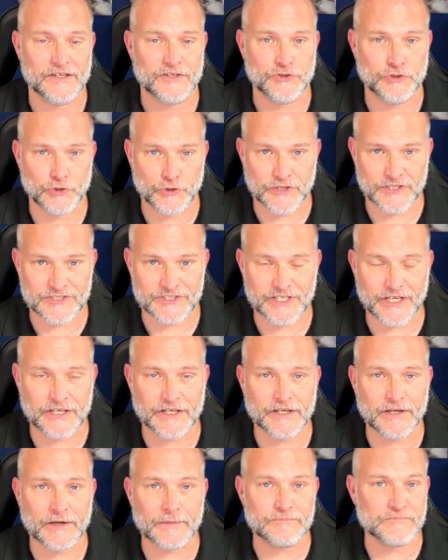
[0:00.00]
You could set
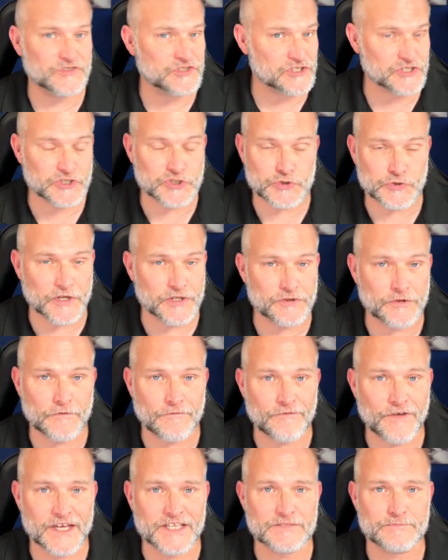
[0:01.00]
up just straight through
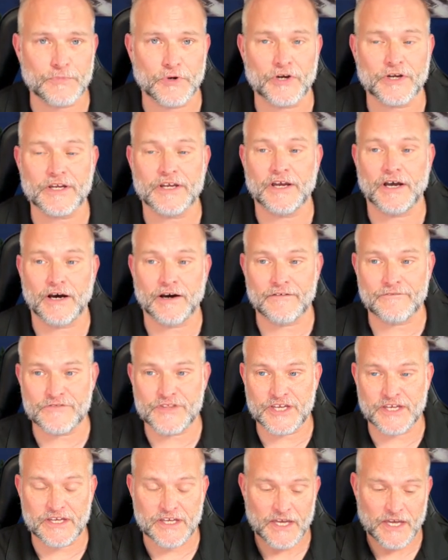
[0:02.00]
Facebook of
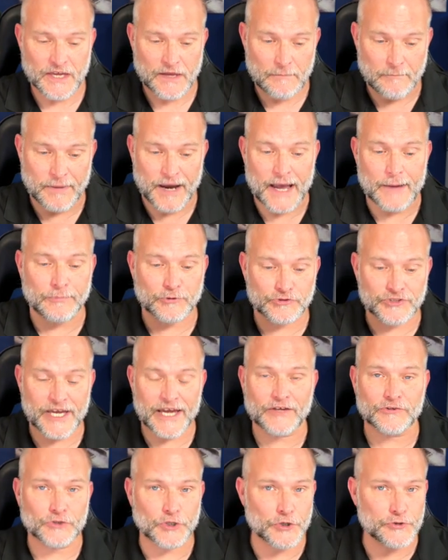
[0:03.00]
the Bible
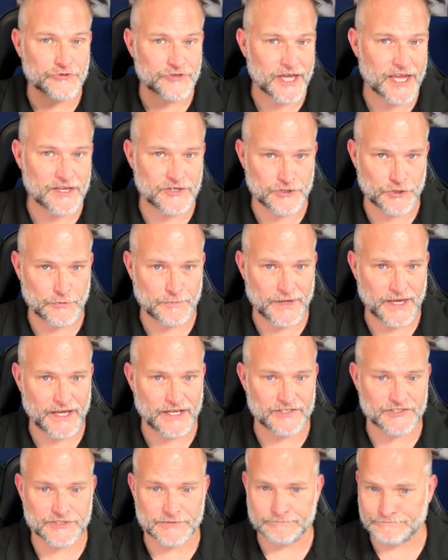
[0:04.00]
download thank you
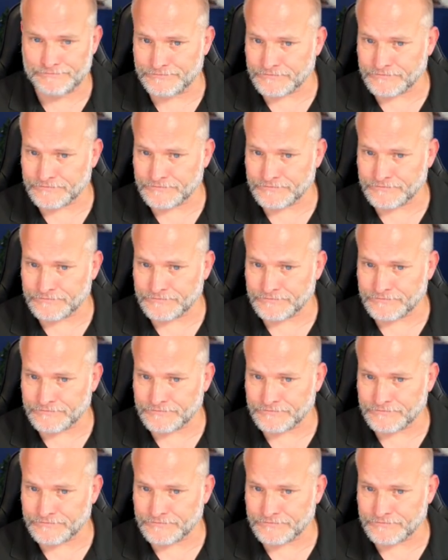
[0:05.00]
page